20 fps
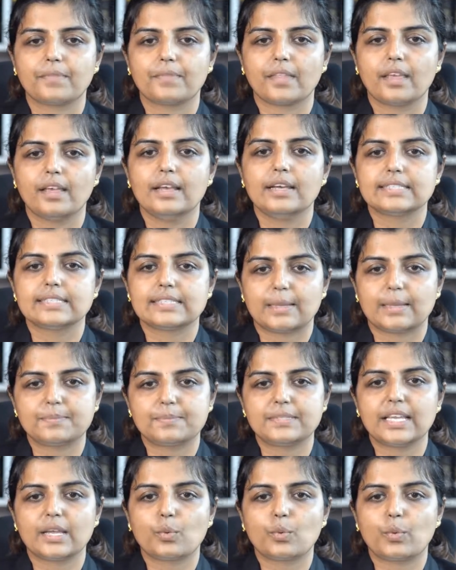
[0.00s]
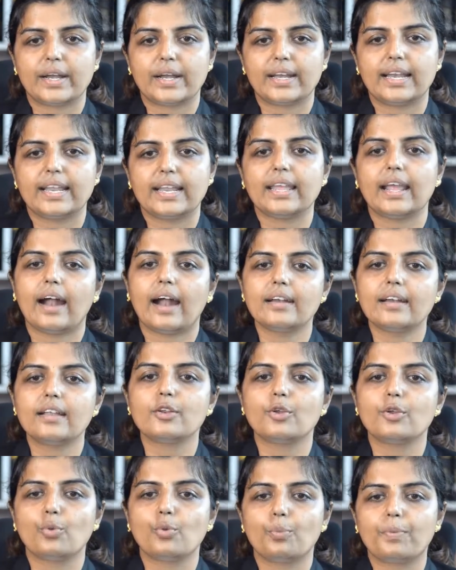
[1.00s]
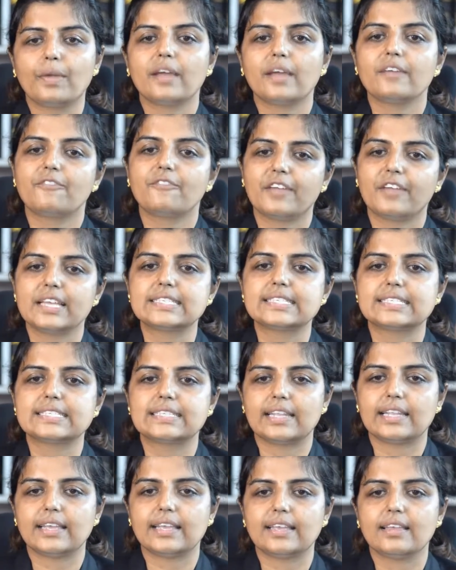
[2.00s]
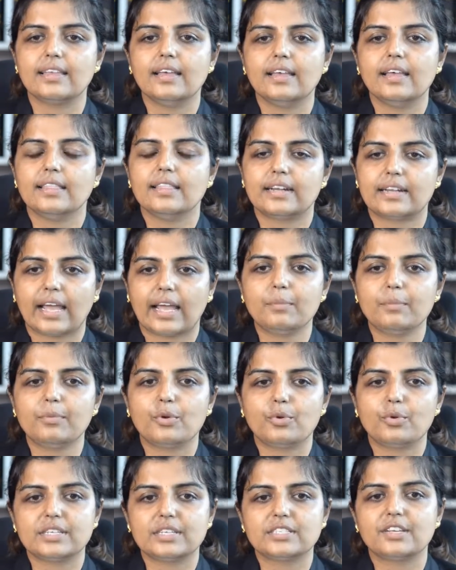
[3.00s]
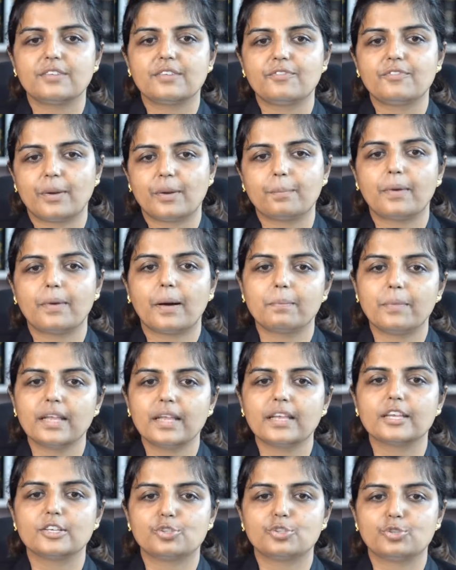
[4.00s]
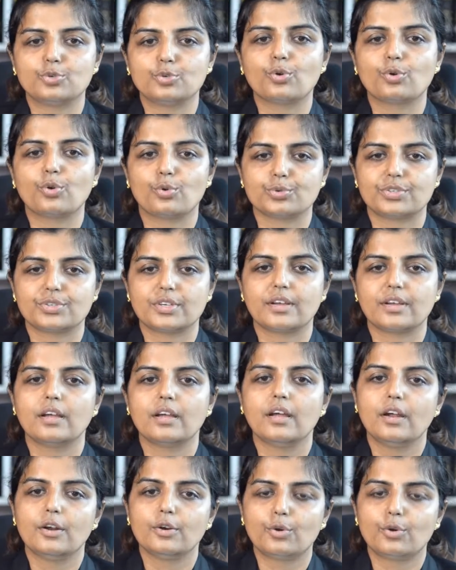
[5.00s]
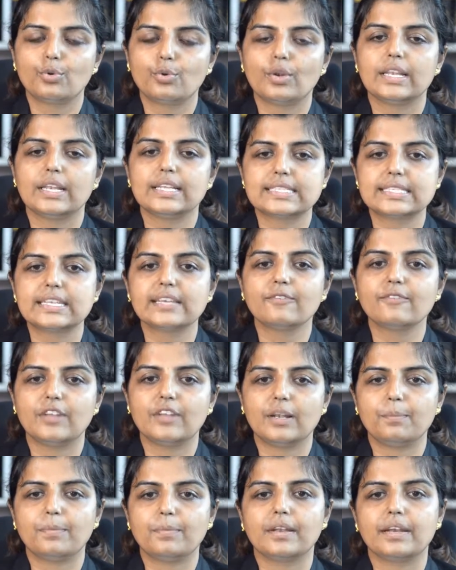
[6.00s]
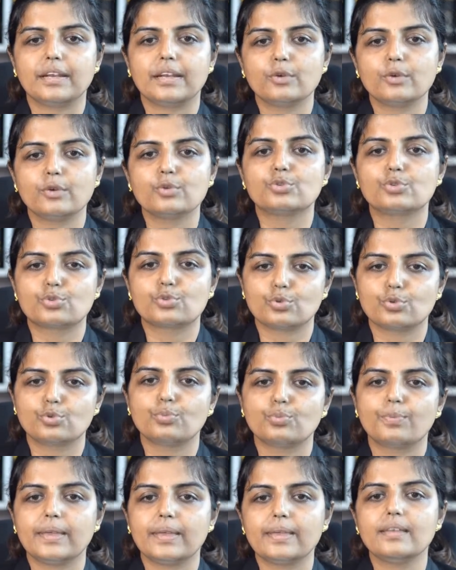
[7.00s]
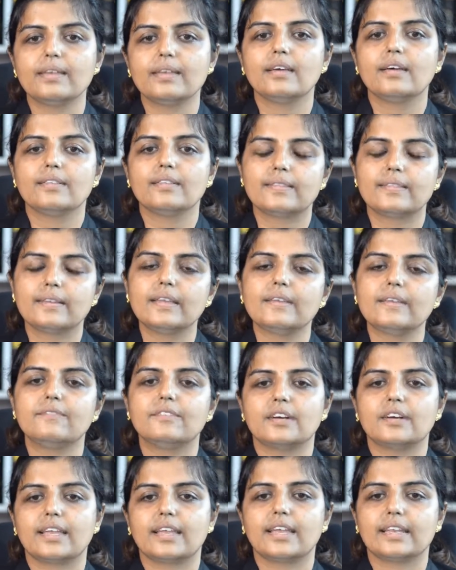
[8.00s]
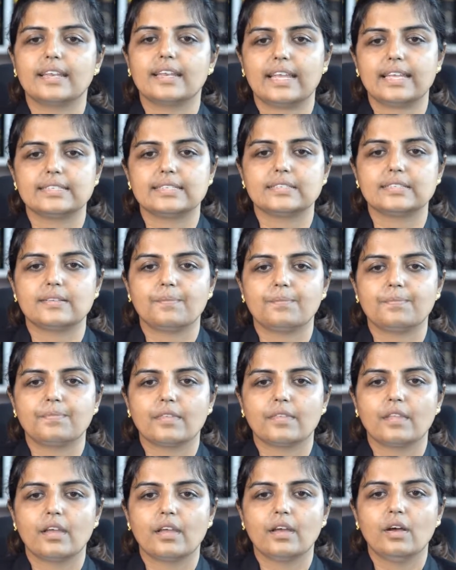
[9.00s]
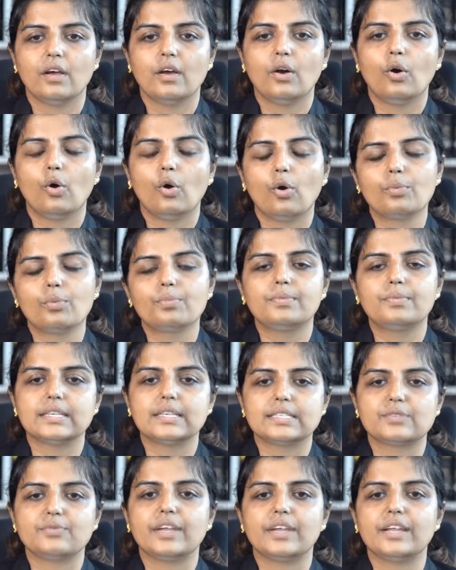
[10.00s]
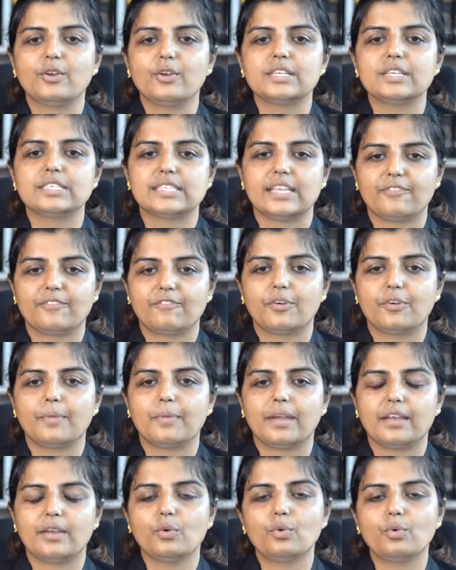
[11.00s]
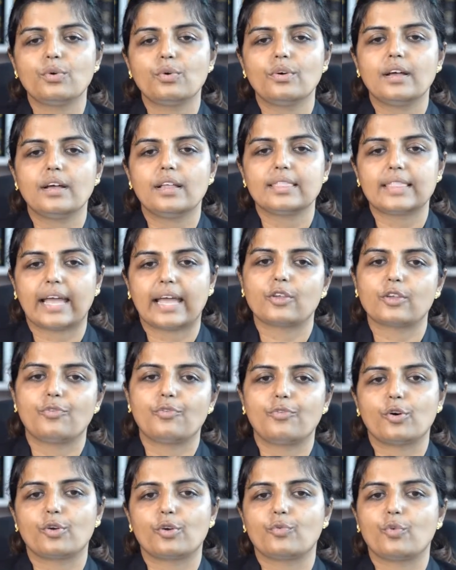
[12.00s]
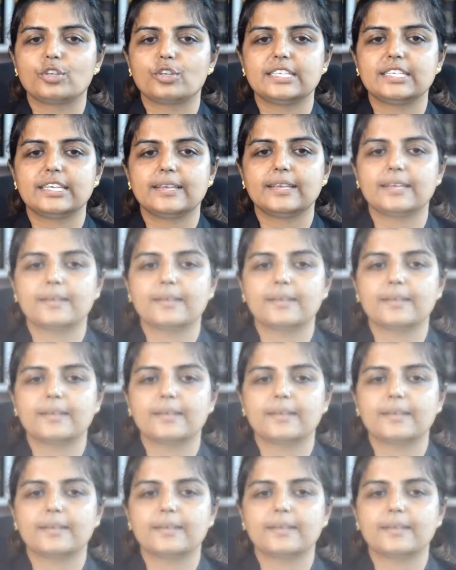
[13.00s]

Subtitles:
Subsequently, under UPI phase 3, the time duration from public issue closure to listing will be reduced to be 3 working days. Hope this video is informative. Thank you for watching.